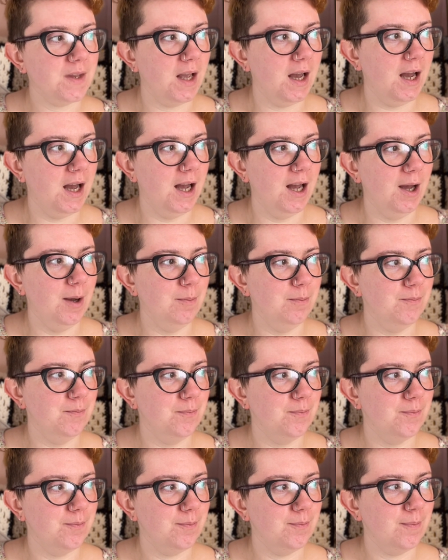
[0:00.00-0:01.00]

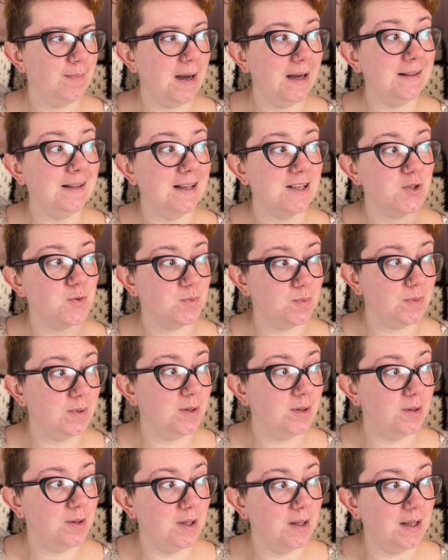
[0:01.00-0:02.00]
and last
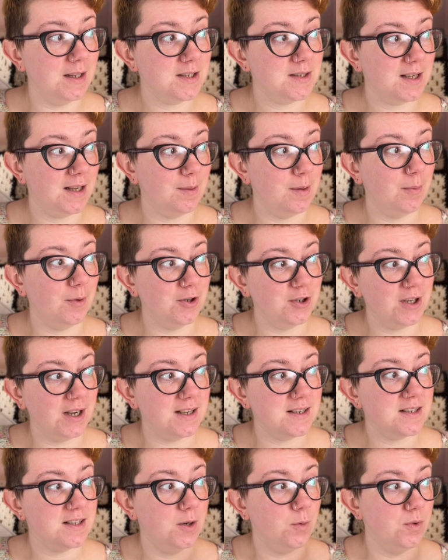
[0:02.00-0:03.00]
time I
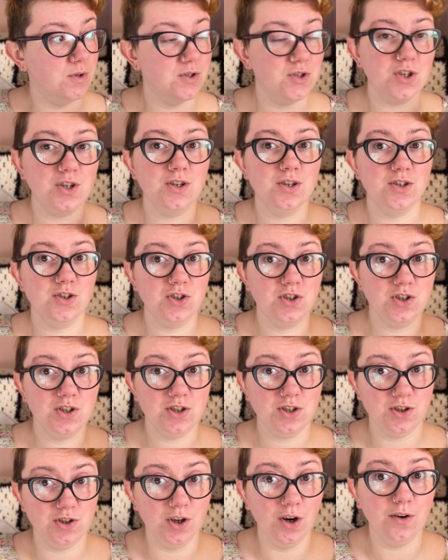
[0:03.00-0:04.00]
podcast there was
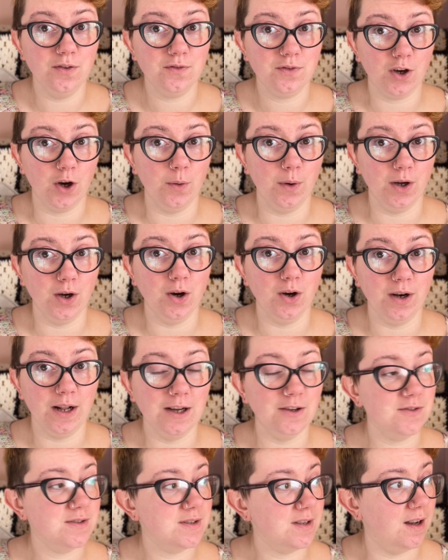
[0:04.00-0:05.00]
stuff going on
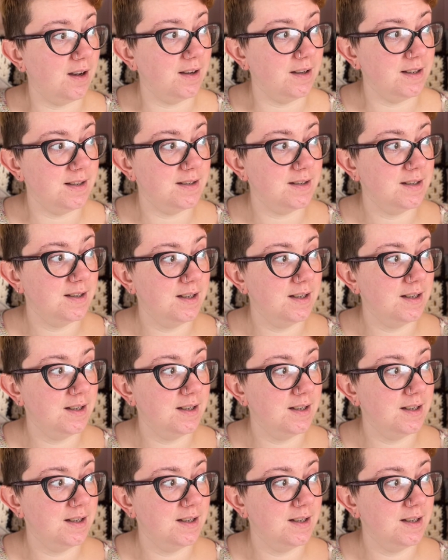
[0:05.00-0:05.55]
outside,